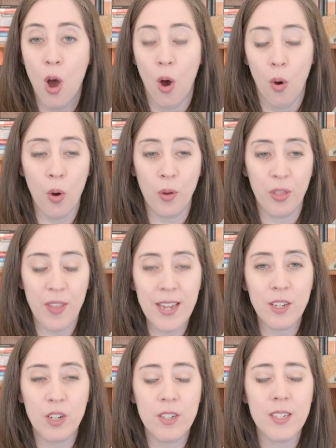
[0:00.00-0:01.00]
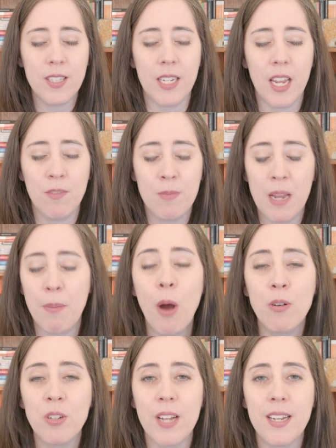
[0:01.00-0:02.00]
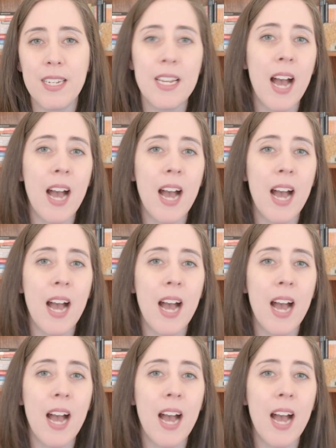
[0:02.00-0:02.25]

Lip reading: oh, thank goodness it gave me a post idea.